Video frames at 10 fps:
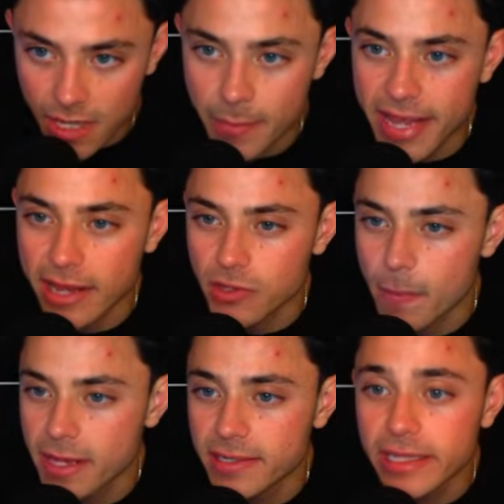But yeah, so
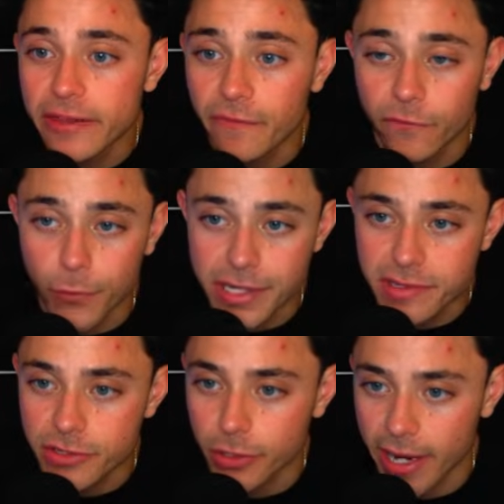it basically
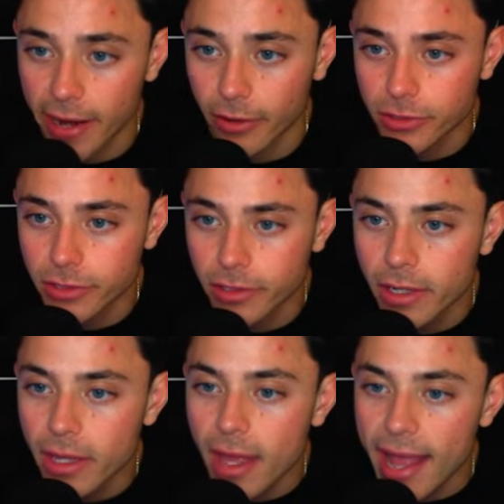freezes your character
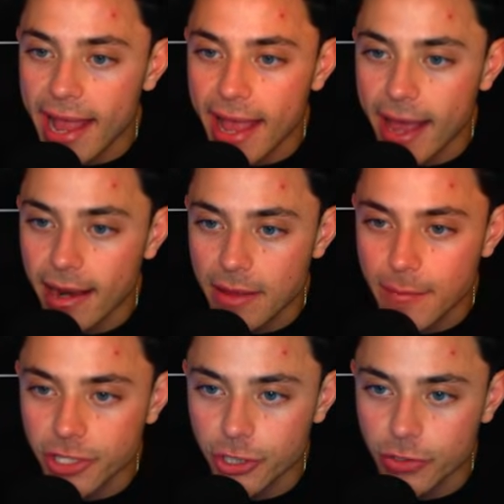and it
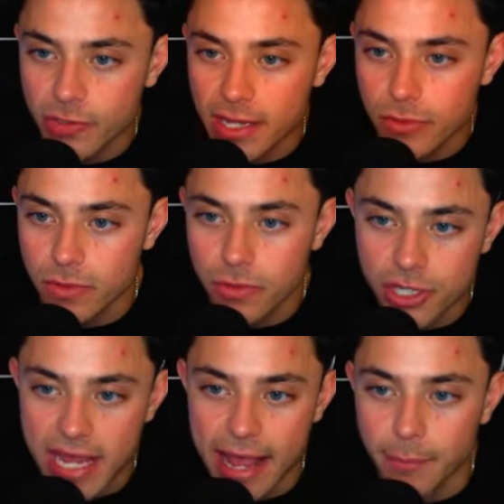makes sure that you, you
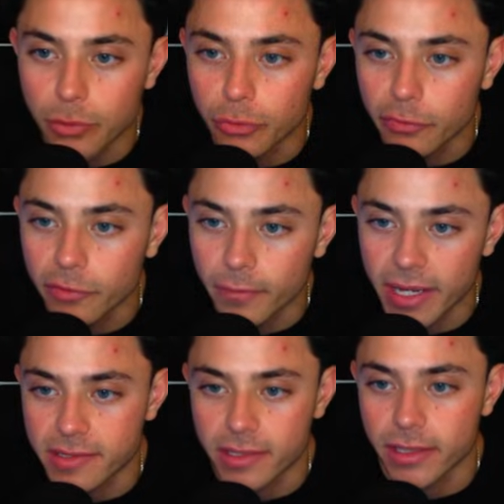just can't move
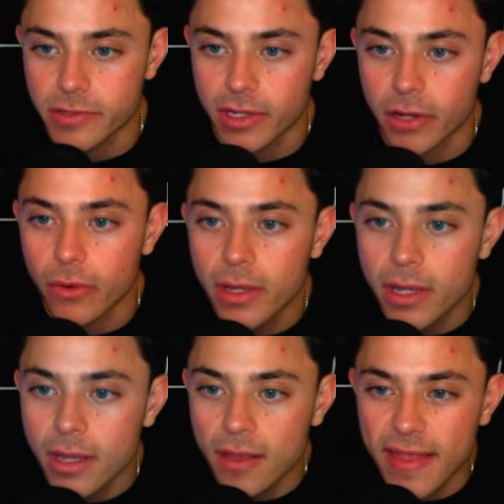basically. So
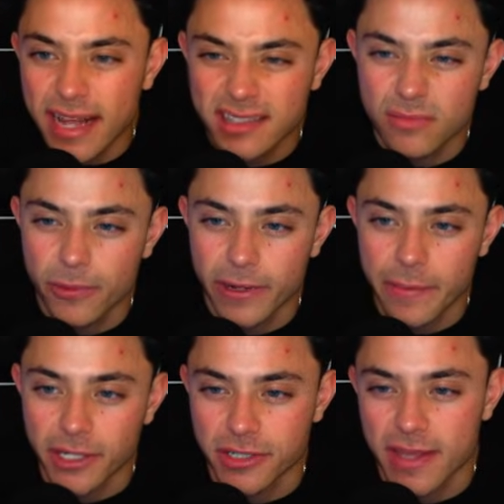that's pretty
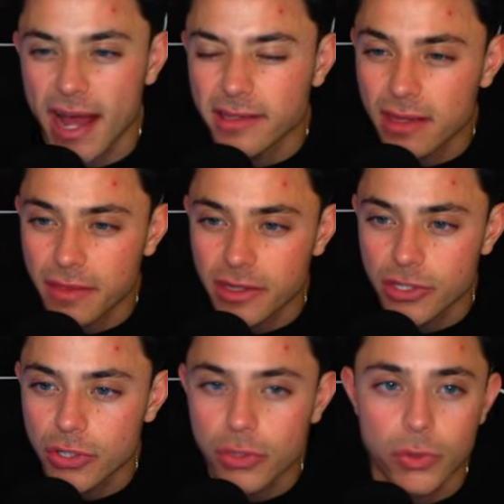much that. It's nothing
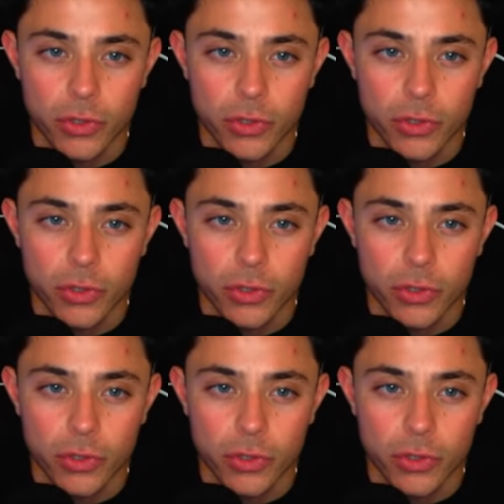too